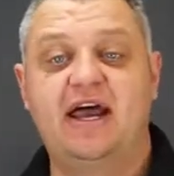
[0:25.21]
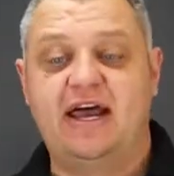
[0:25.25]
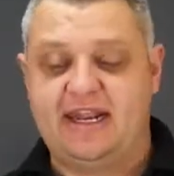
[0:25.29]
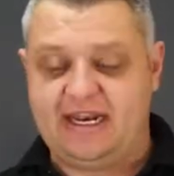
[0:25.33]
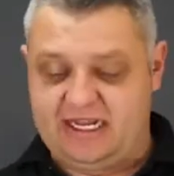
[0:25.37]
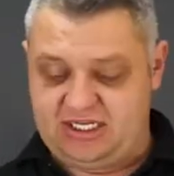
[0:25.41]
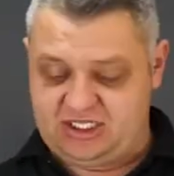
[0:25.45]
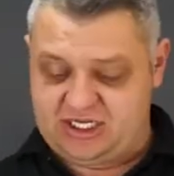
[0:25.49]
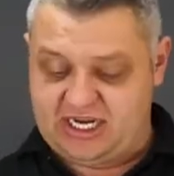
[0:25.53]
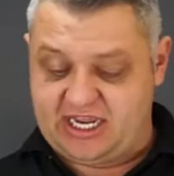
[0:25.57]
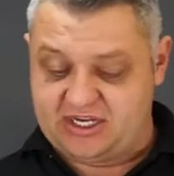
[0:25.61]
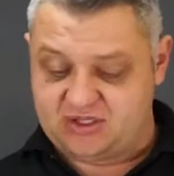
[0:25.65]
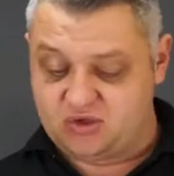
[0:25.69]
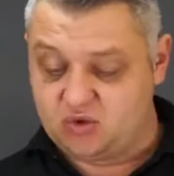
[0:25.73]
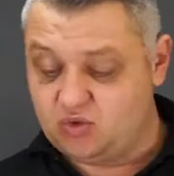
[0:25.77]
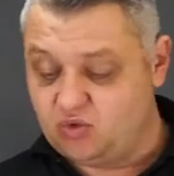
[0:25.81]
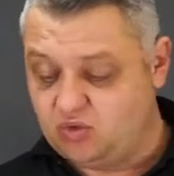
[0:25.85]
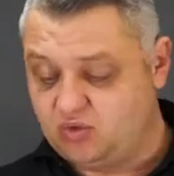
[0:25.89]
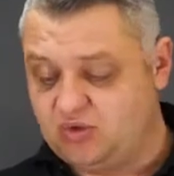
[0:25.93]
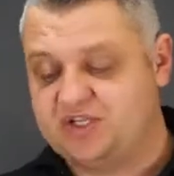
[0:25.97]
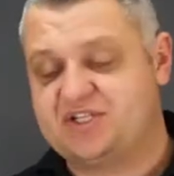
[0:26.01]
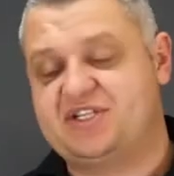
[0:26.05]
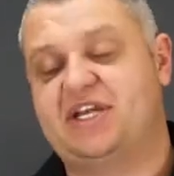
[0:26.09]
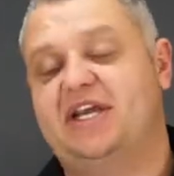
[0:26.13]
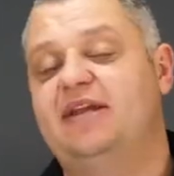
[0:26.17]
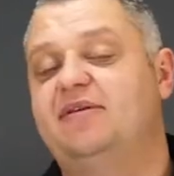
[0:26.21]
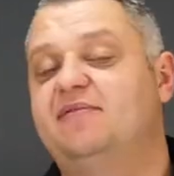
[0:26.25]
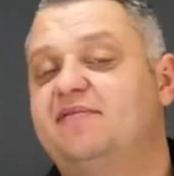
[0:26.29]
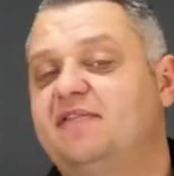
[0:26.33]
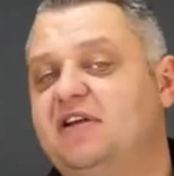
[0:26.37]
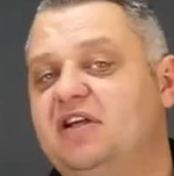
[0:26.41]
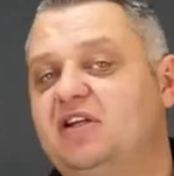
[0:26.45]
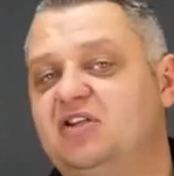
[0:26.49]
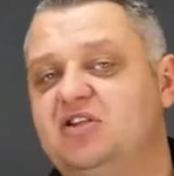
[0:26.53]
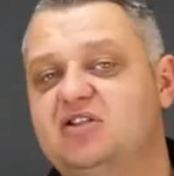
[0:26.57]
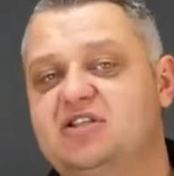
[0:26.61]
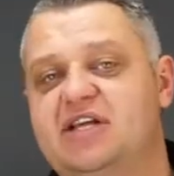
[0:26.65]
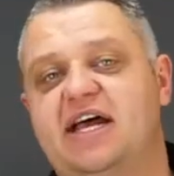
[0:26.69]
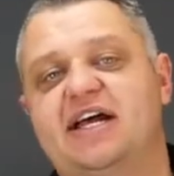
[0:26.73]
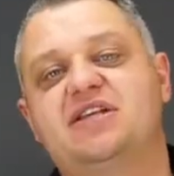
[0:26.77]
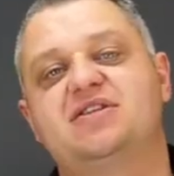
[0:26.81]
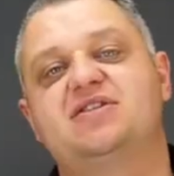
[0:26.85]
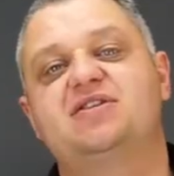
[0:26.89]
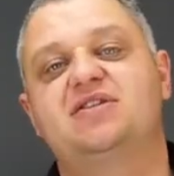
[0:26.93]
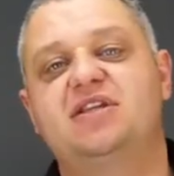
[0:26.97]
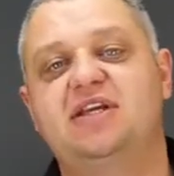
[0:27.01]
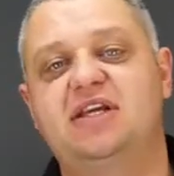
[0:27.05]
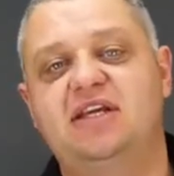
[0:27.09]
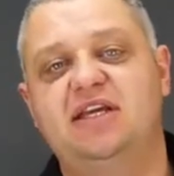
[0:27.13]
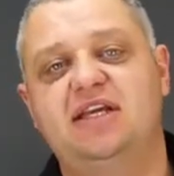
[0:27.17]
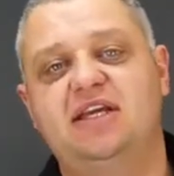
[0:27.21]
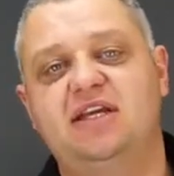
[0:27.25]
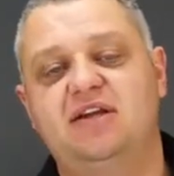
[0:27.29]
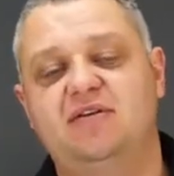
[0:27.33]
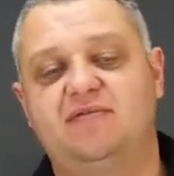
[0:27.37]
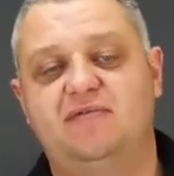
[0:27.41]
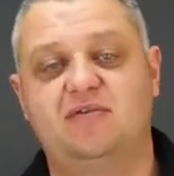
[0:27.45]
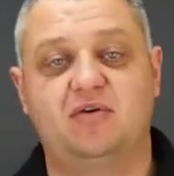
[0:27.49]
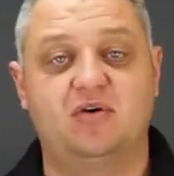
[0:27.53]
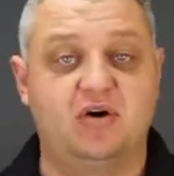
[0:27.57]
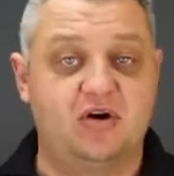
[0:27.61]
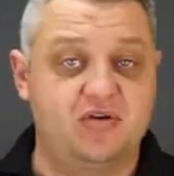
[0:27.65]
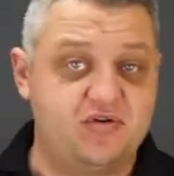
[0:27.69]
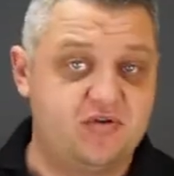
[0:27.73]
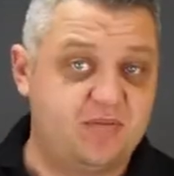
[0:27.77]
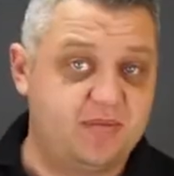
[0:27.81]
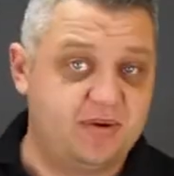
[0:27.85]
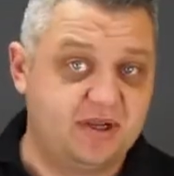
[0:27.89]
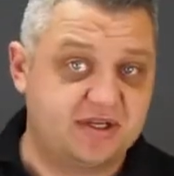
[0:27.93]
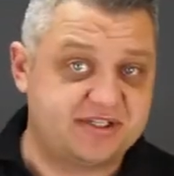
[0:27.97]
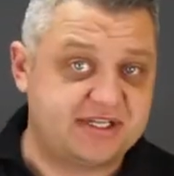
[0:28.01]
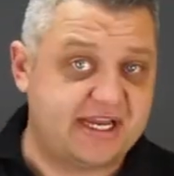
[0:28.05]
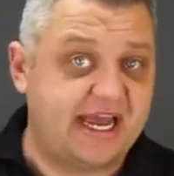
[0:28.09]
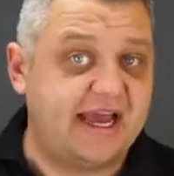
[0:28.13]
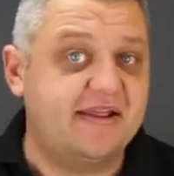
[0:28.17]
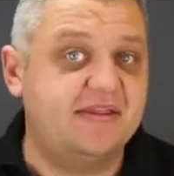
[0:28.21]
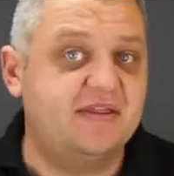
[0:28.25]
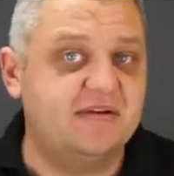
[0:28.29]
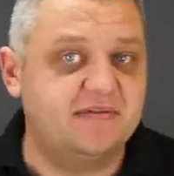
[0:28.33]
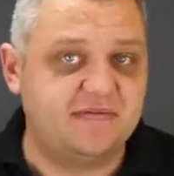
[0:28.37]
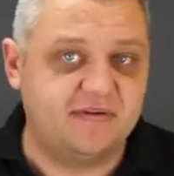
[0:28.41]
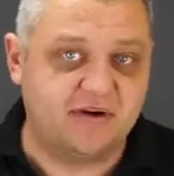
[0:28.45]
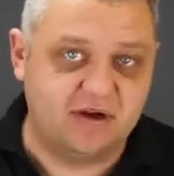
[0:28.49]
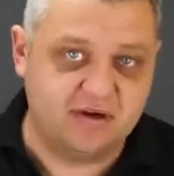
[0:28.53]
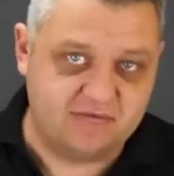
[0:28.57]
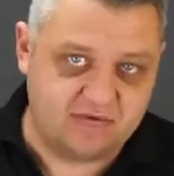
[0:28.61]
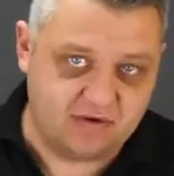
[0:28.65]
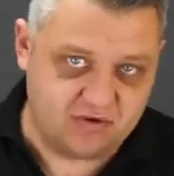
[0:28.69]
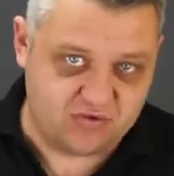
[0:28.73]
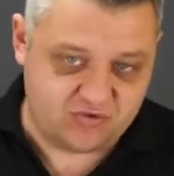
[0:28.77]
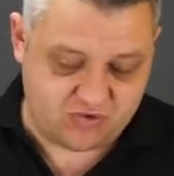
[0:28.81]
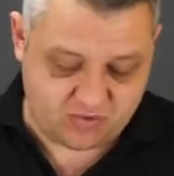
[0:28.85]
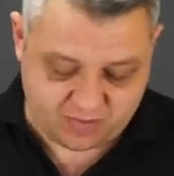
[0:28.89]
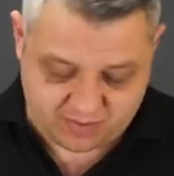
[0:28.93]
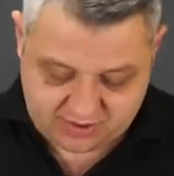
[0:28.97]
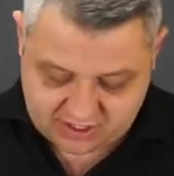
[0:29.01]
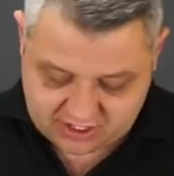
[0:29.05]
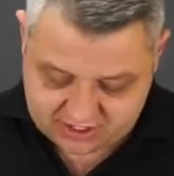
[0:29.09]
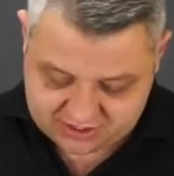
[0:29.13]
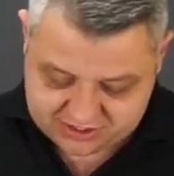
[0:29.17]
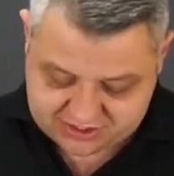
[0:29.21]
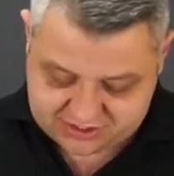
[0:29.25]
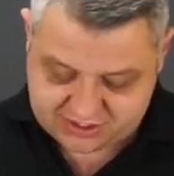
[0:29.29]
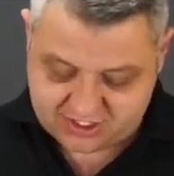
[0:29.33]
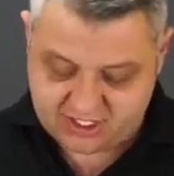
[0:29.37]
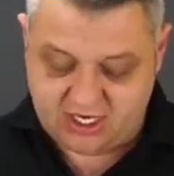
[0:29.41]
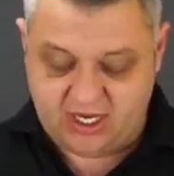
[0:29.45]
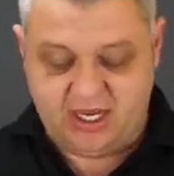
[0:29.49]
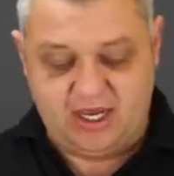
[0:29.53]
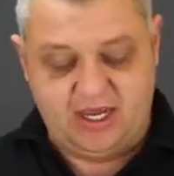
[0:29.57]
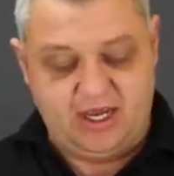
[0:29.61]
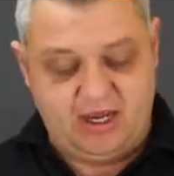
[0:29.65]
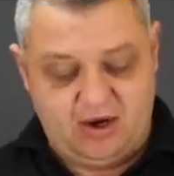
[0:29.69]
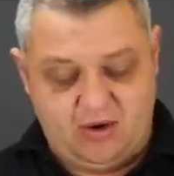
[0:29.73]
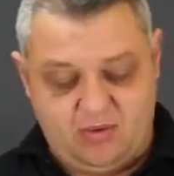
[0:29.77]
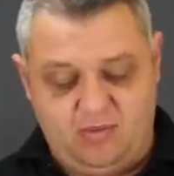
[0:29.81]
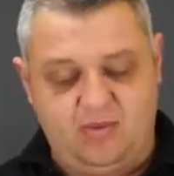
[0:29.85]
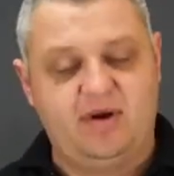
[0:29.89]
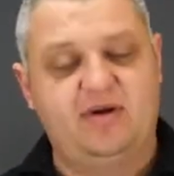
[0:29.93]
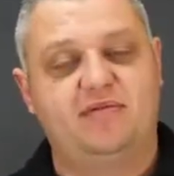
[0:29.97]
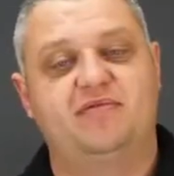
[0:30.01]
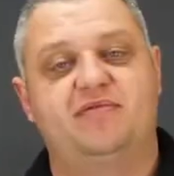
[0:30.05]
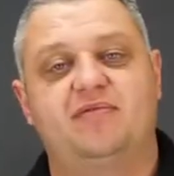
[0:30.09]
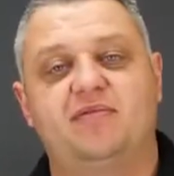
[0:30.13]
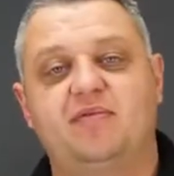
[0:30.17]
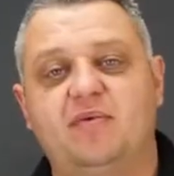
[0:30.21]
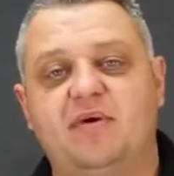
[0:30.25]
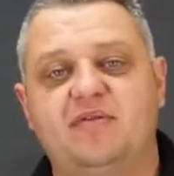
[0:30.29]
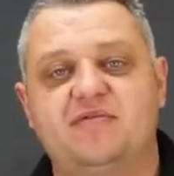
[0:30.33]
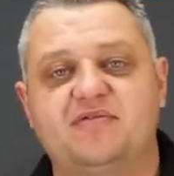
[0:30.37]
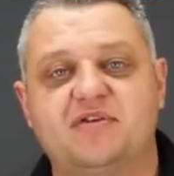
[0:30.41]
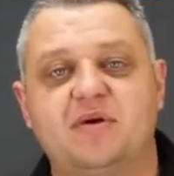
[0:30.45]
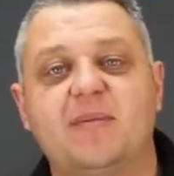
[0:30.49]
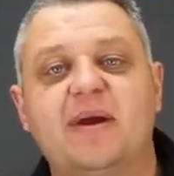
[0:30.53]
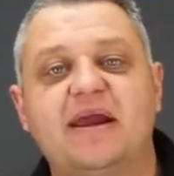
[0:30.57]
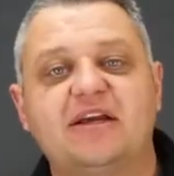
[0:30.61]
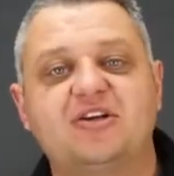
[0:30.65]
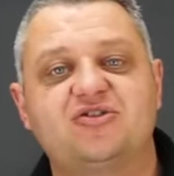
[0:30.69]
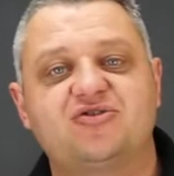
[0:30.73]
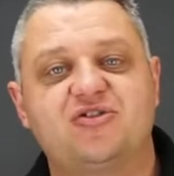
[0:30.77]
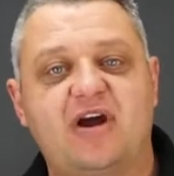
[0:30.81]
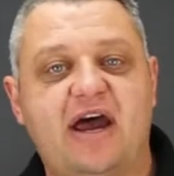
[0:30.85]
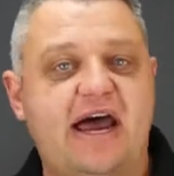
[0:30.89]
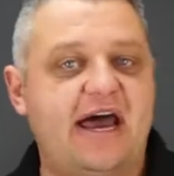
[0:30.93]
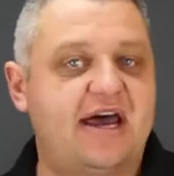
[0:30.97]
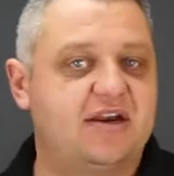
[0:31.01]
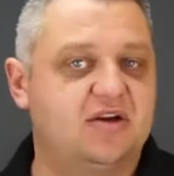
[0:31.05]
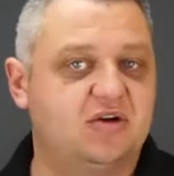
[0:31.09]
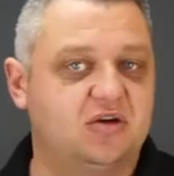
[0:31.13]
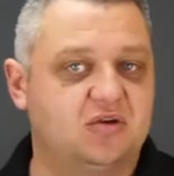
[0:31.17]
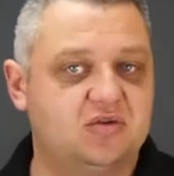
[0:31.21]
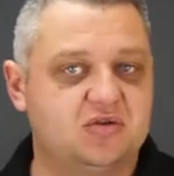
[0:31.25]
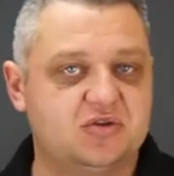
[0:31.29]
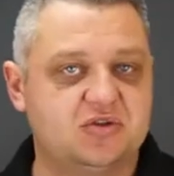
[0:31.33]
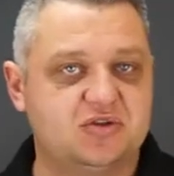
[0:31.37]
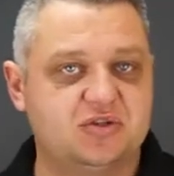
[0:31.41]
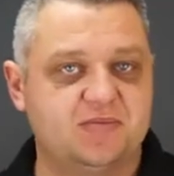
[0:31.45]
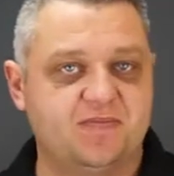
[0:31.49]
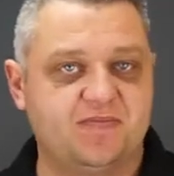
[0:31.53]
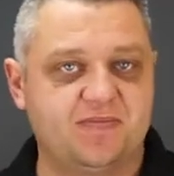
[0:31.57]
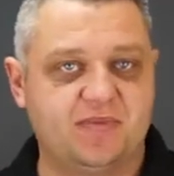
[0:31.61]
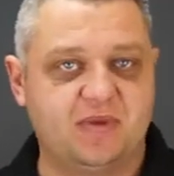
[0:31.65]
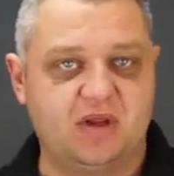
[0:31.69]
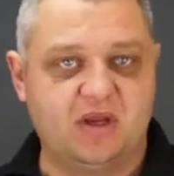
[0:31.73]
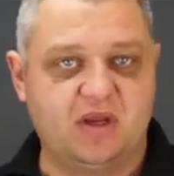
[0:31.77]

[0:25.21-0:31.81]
and actually has all the same features as the 400 Plus and the 500 Plus with some extra add-ons.